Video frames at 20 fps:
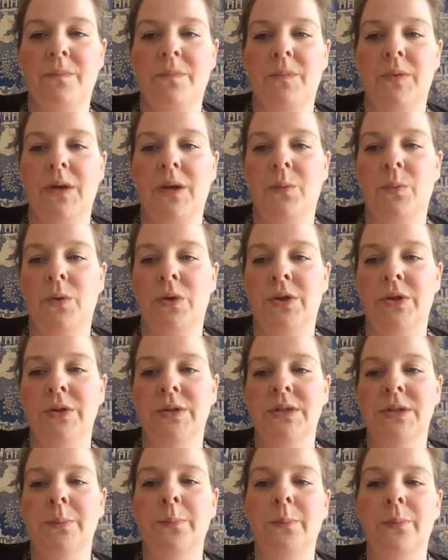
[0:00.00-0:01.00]
And I want you
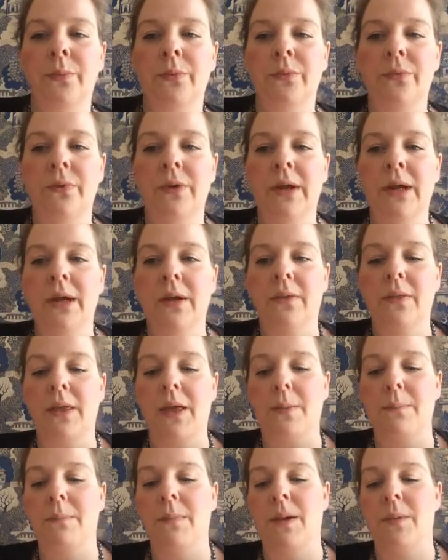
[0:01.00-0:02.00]
to bring
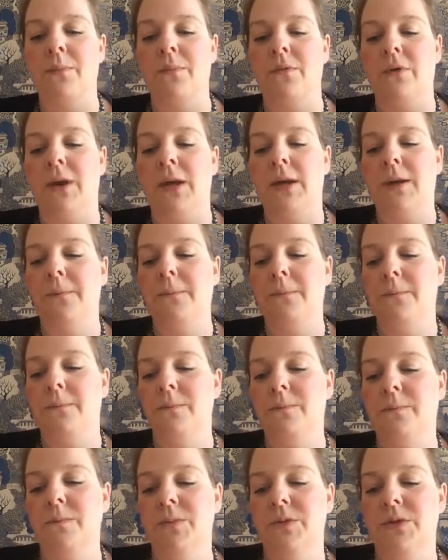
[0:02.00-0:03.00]
that memory
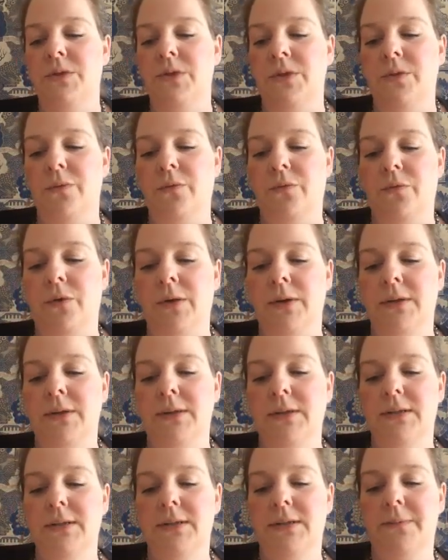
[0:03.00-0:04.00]
to the
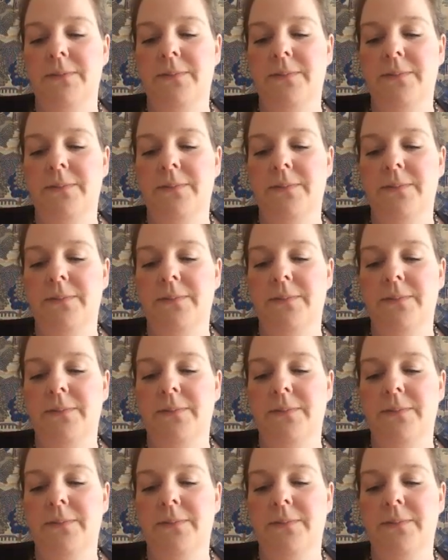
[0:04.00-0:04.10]
front.